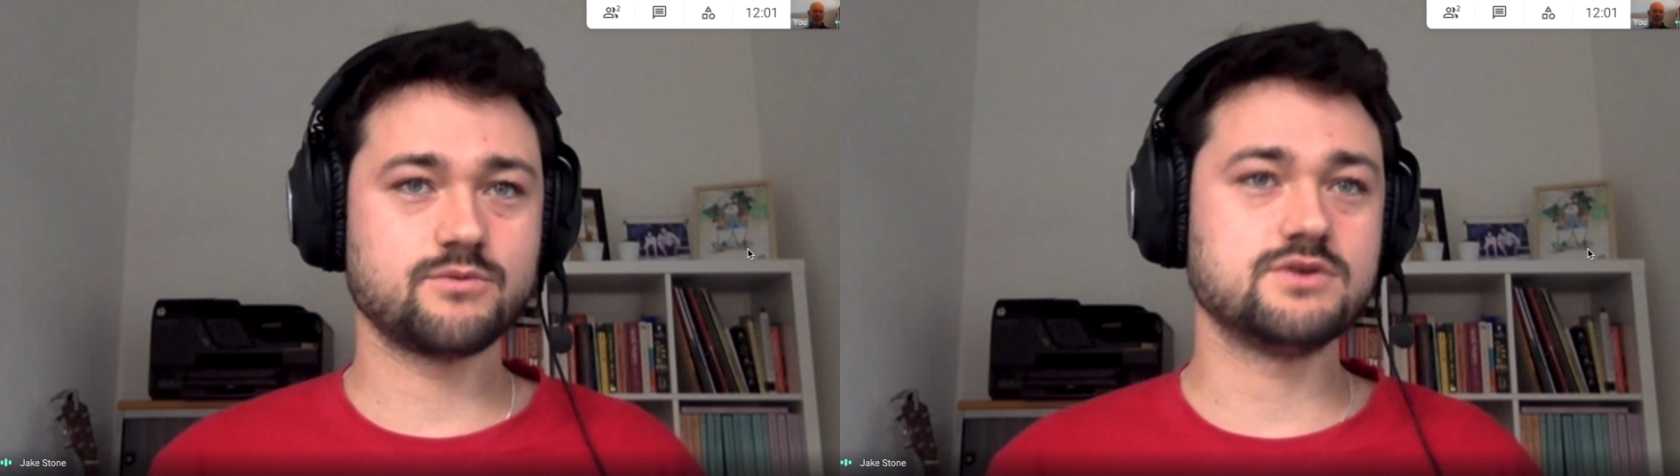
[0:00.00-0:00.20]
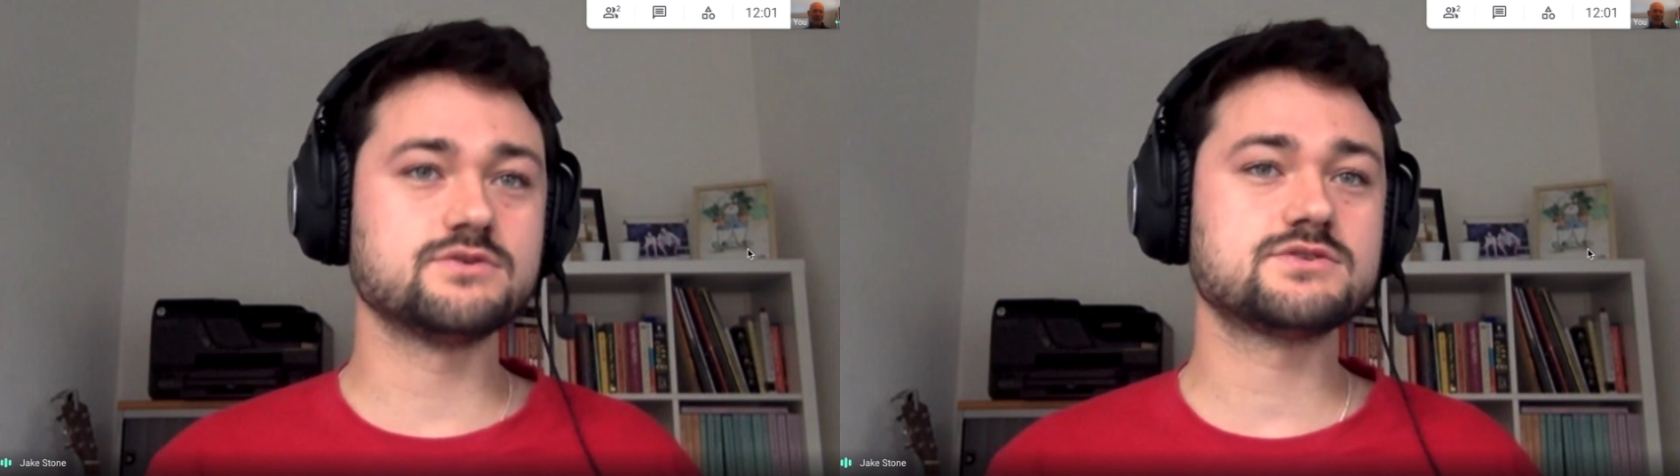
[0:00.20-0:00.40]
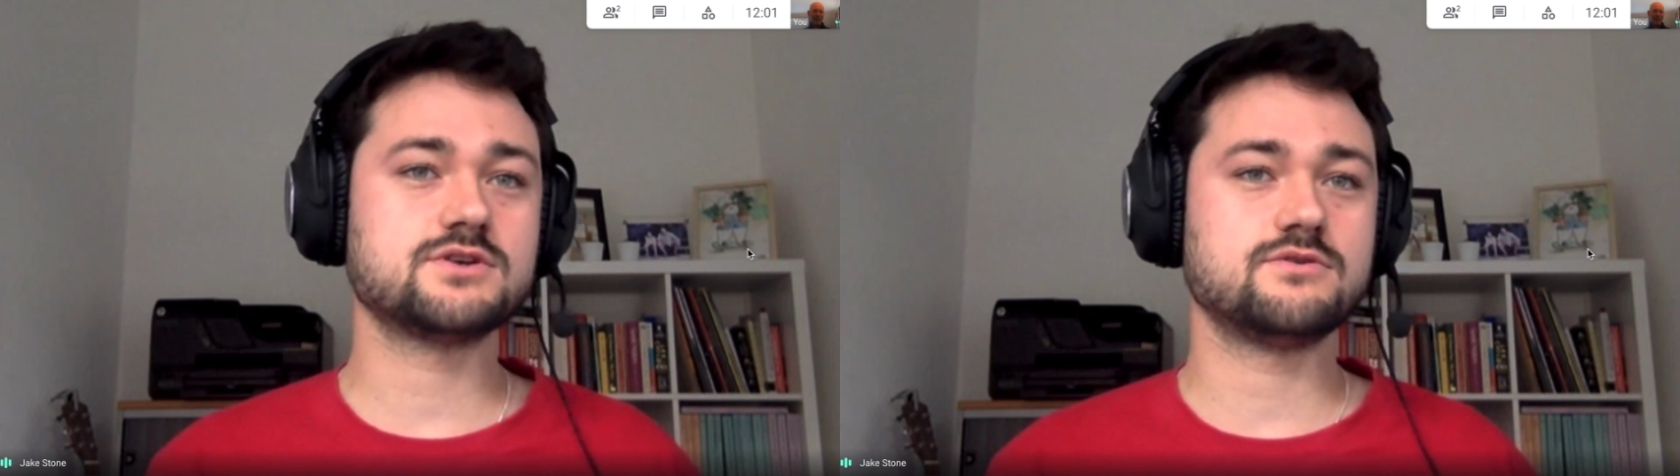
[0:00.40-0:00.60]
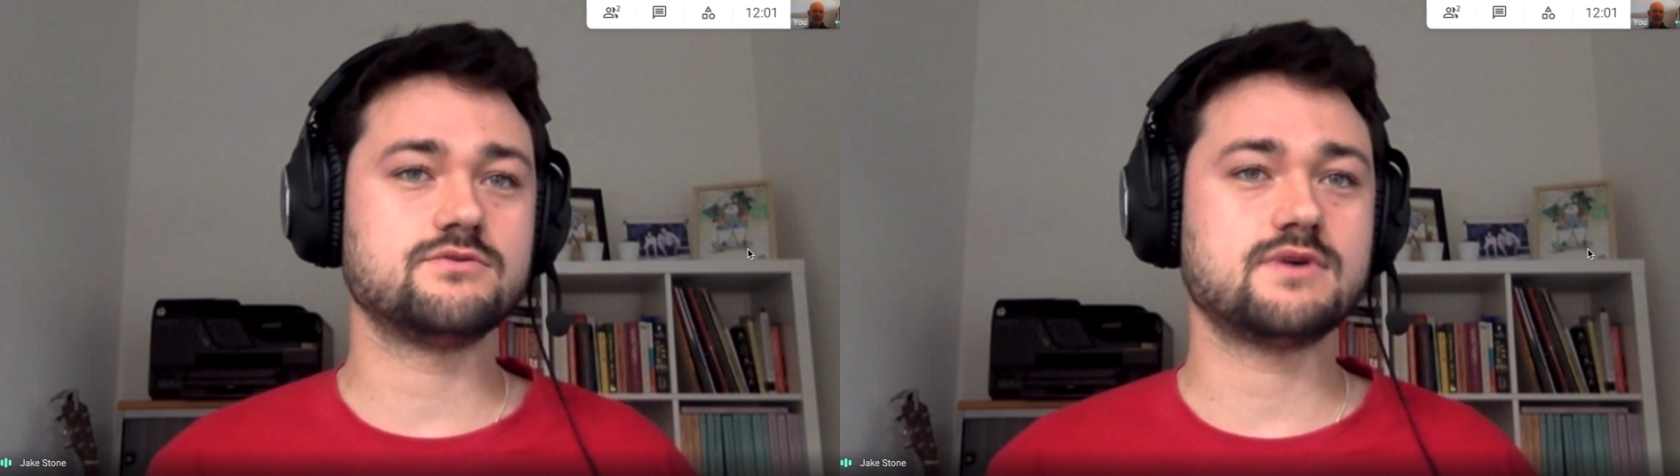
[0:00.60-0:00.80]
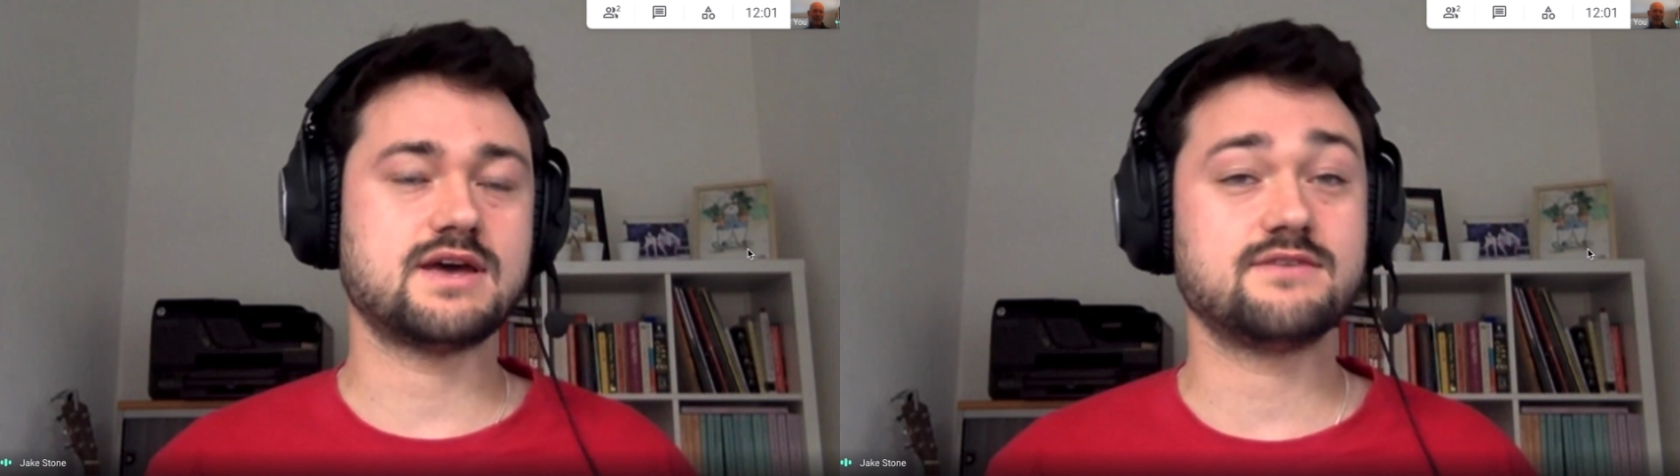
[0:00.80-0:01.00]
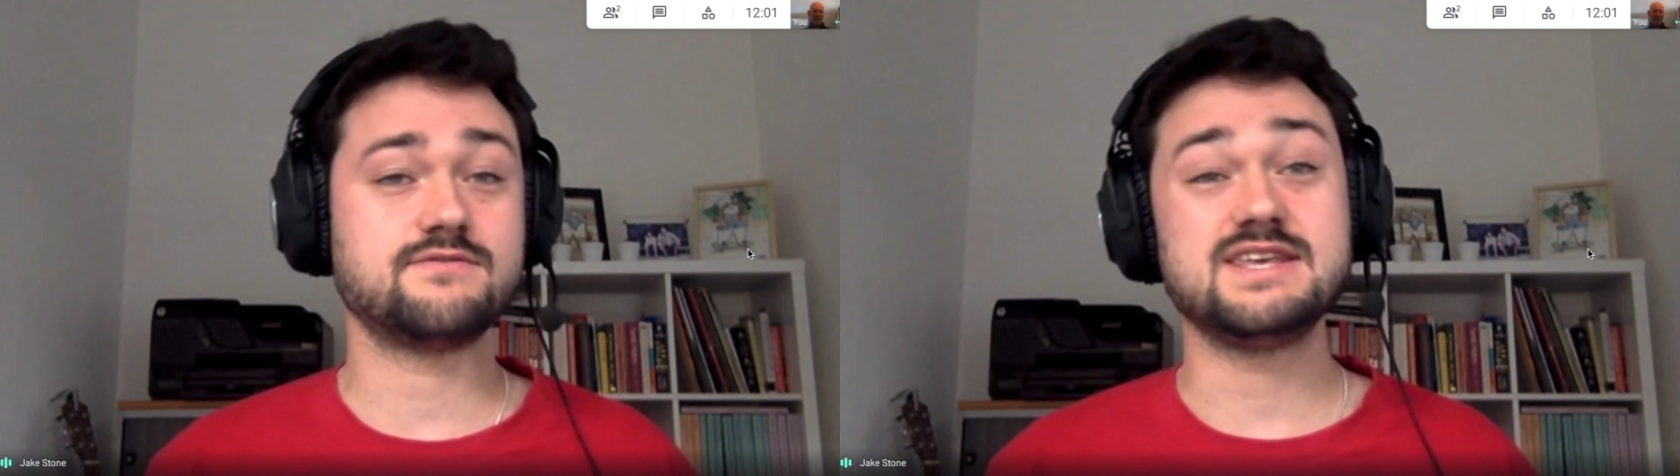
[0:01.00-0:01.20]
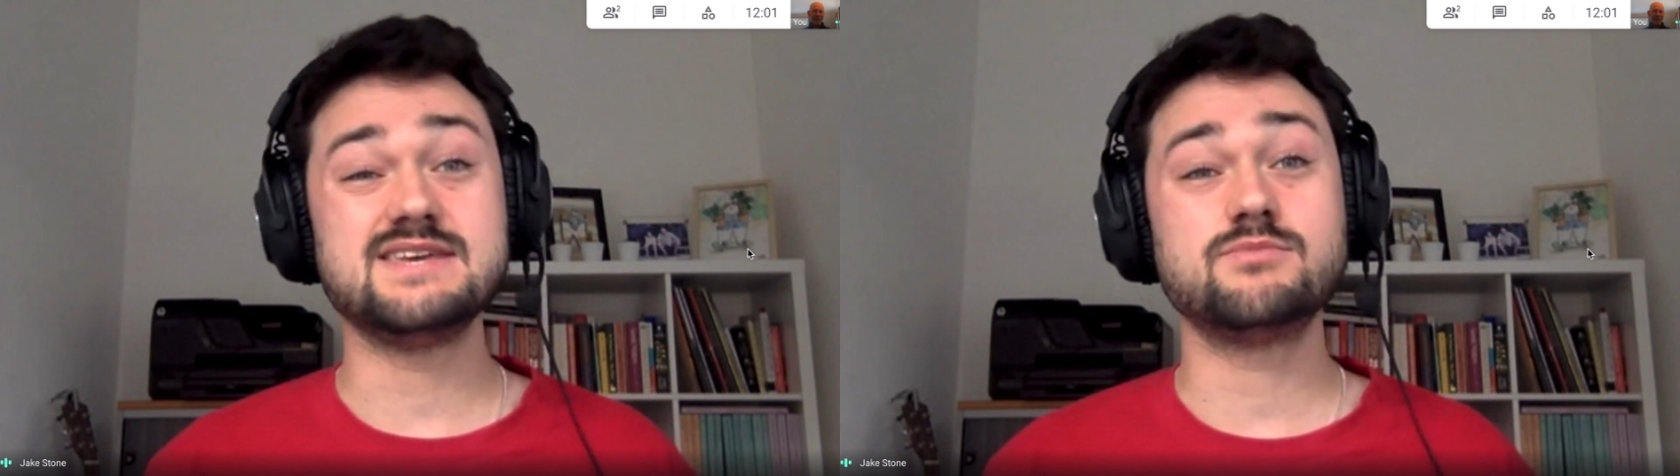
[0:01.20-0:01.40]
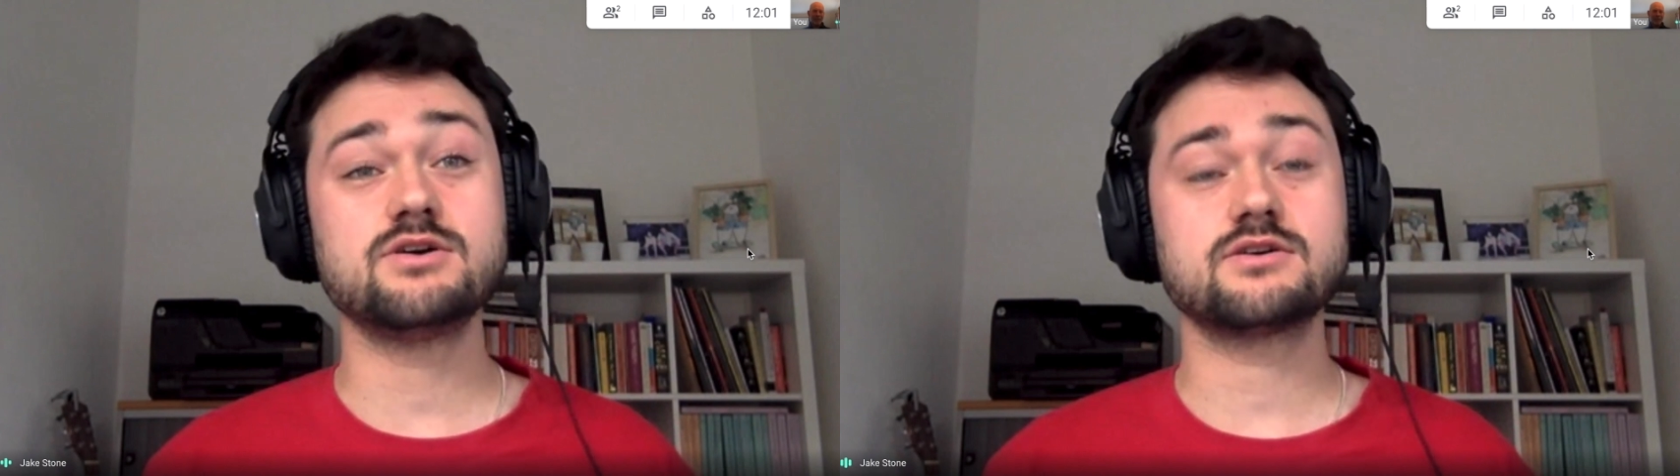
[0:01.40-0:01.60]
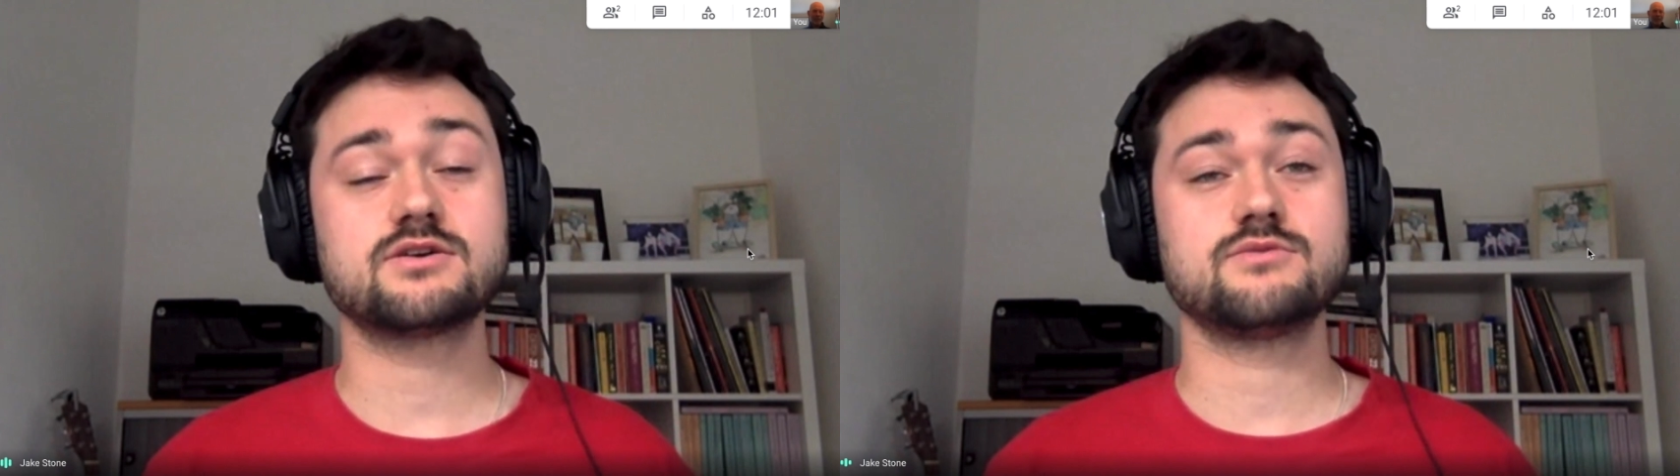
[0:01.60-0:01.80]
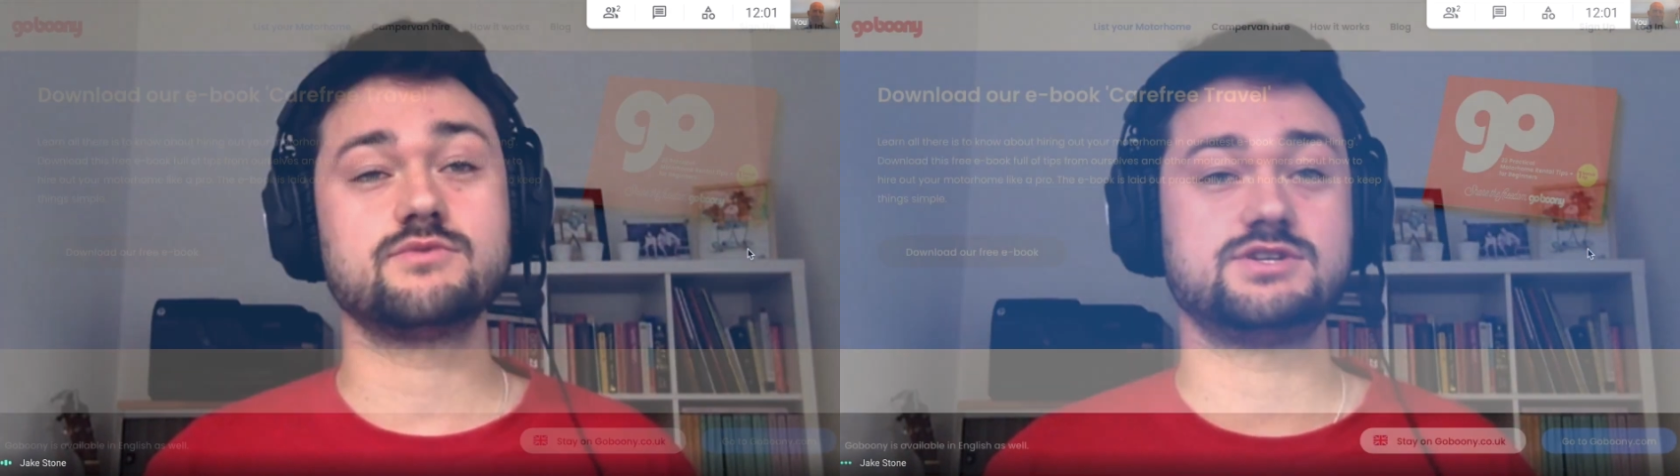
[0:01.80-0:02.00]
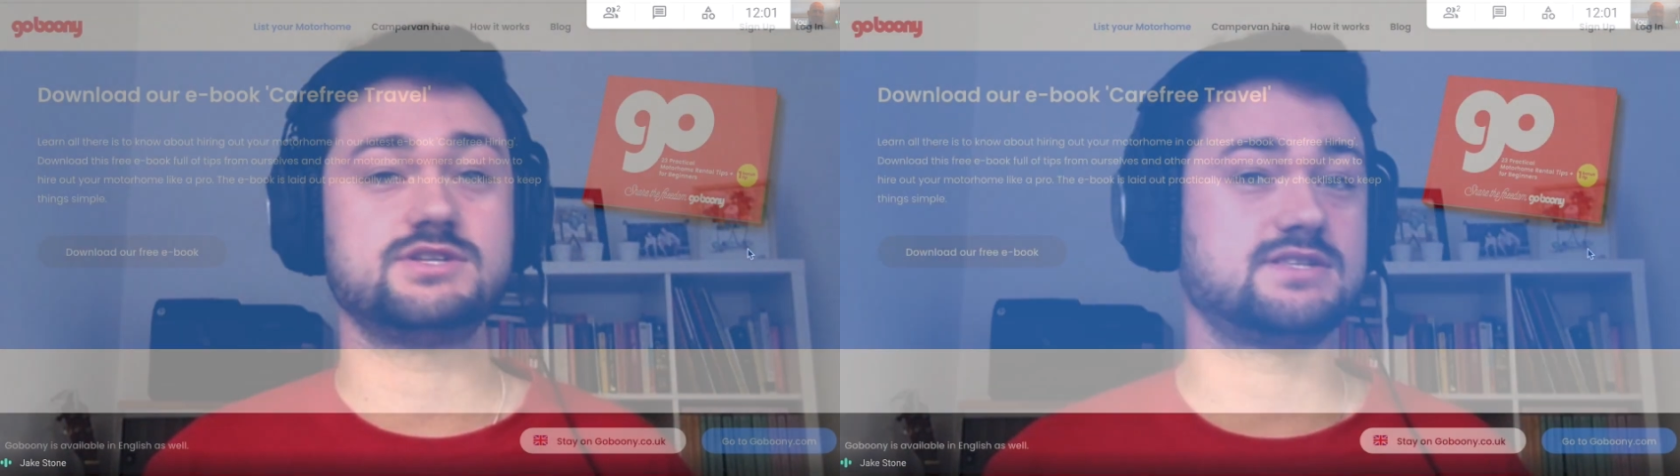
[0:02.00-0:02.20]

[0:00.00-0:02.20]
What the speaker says: We also have an ebook, which